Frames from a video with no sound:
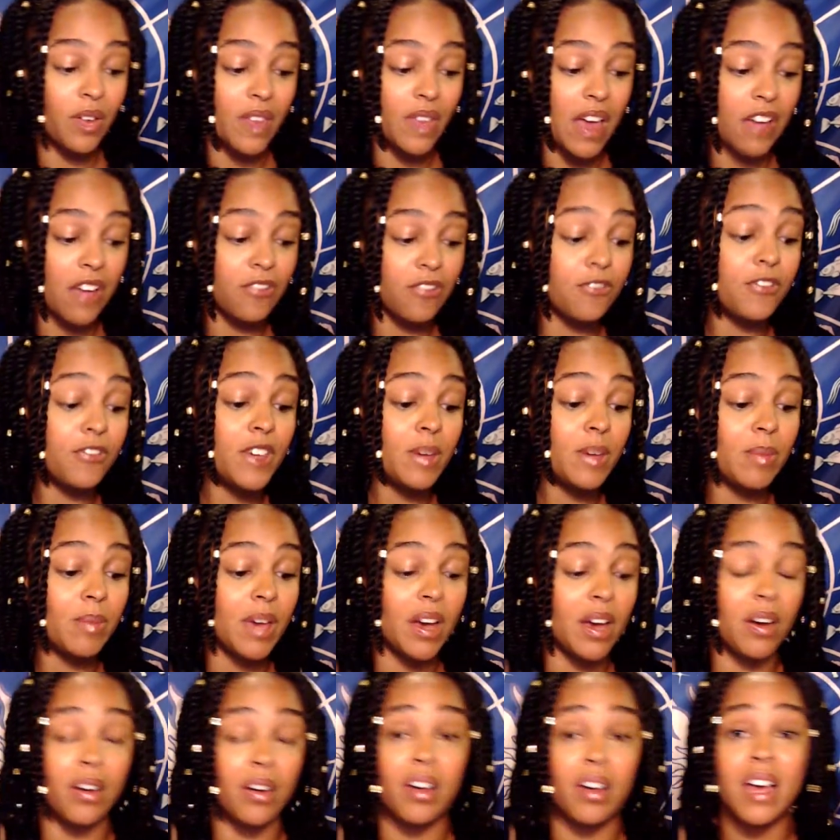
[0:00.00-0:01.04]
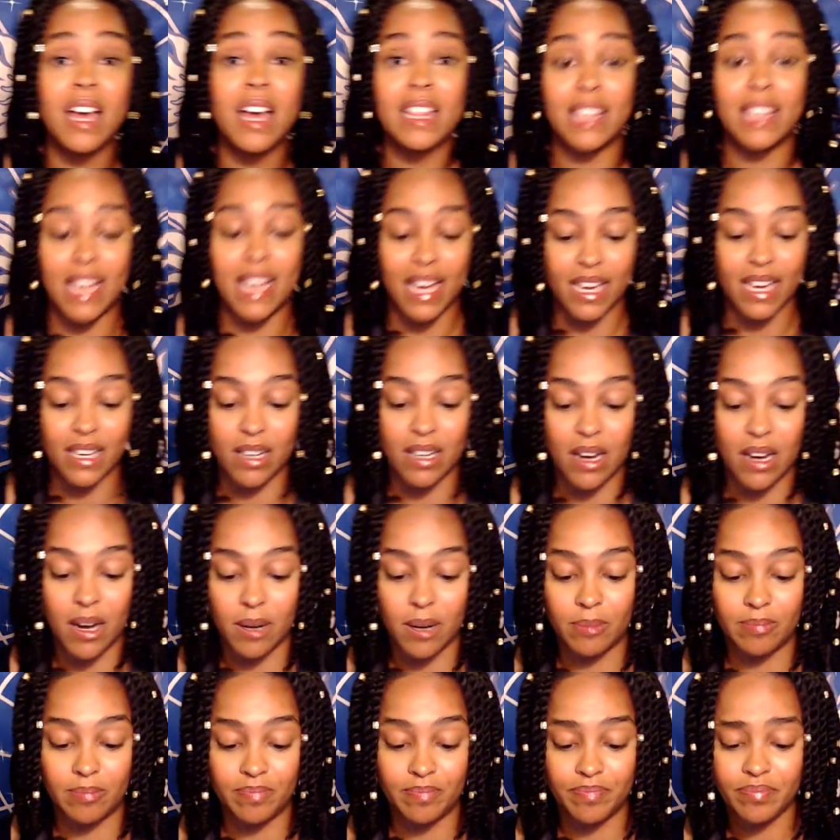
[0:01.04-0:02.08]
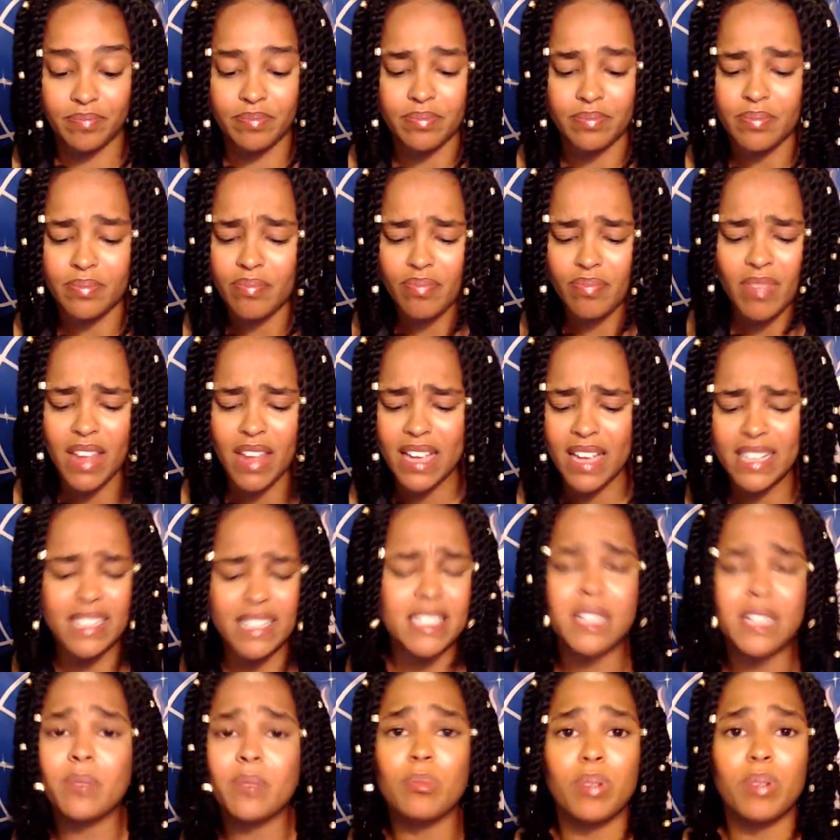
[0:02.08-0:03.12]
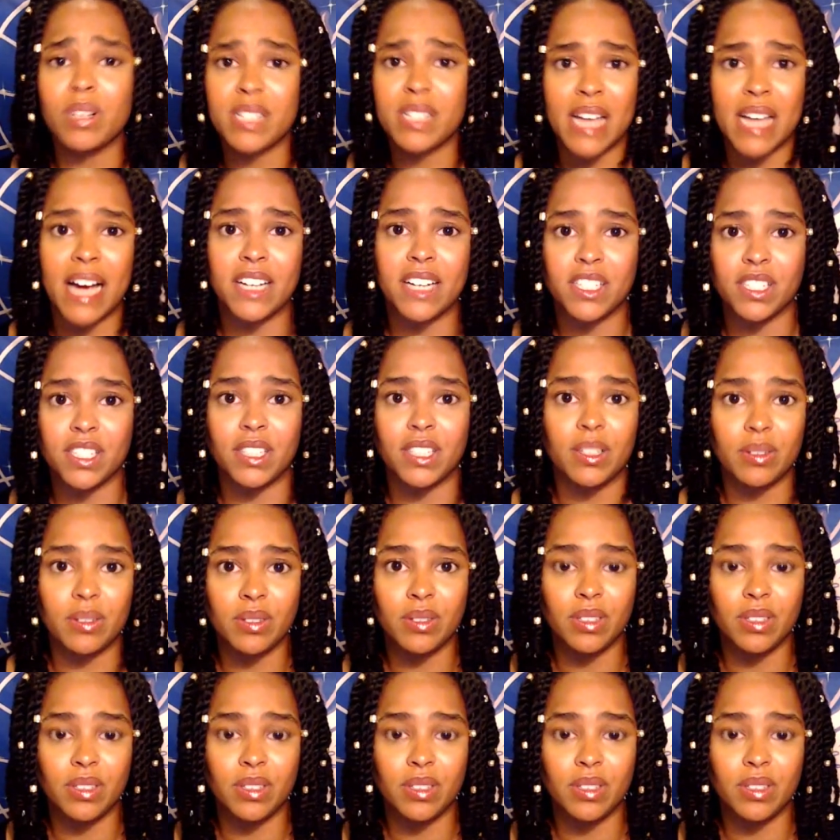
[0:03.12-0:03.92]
that female that didn't protect you,